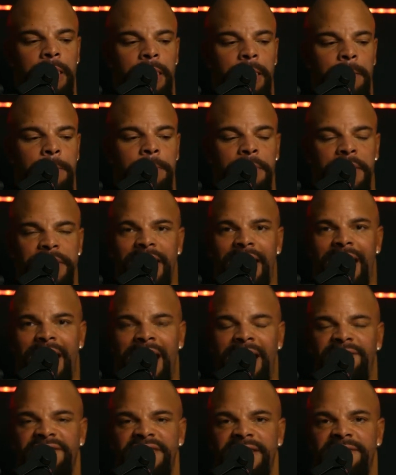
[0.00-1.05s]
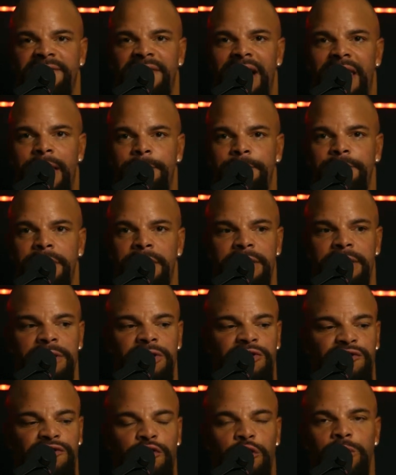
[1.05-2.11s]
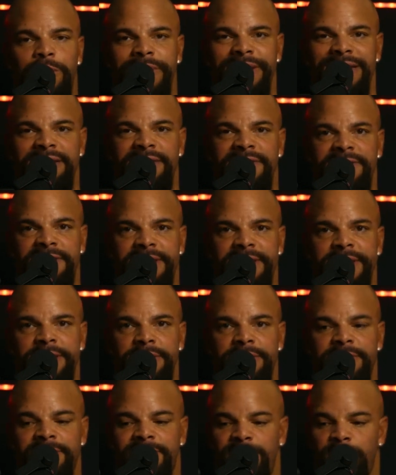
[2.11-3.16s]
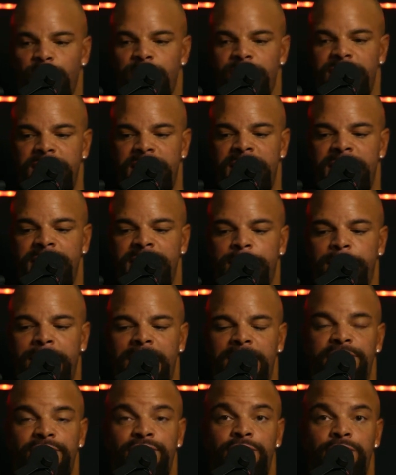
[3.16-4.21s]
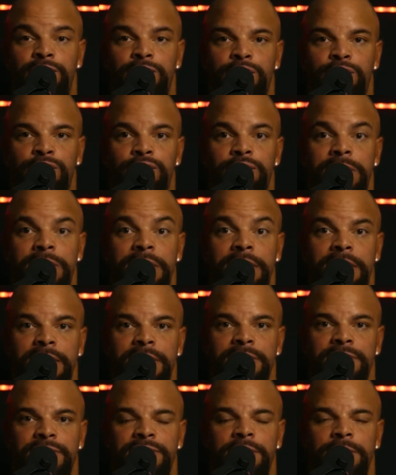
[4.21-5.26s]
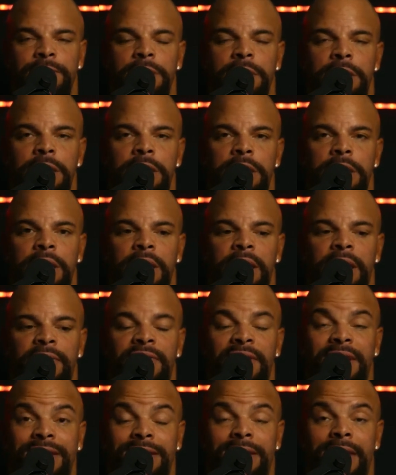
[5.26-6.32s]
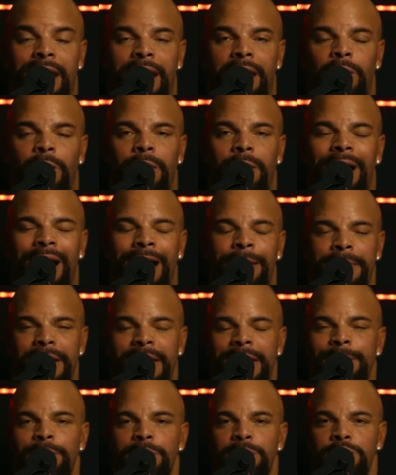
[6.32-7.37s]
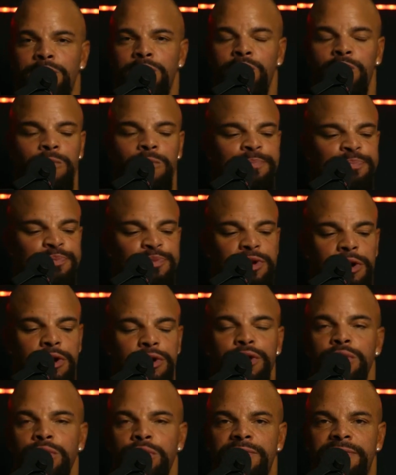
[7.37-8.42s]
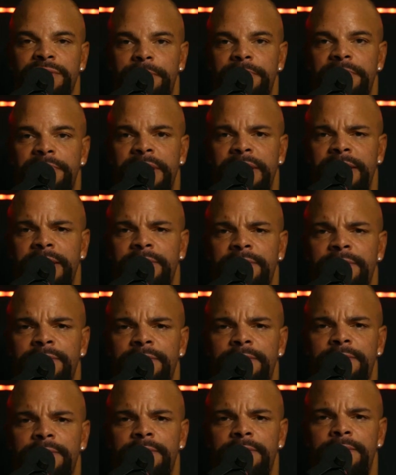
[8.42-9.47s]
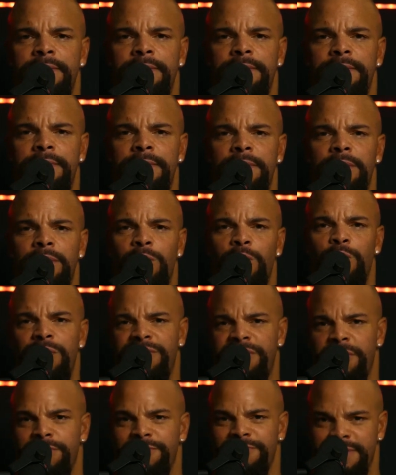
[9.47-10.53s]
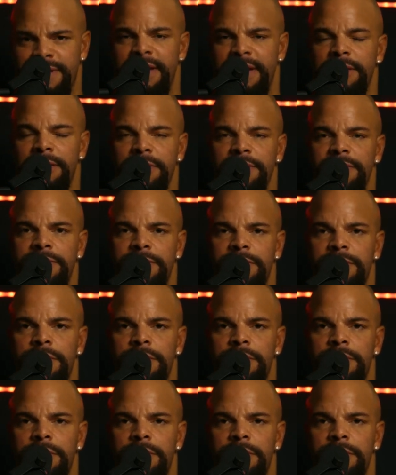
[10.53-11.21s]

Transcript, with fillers: but I've developed so many skills within the past two to three years that now I'm able to do something with those skills.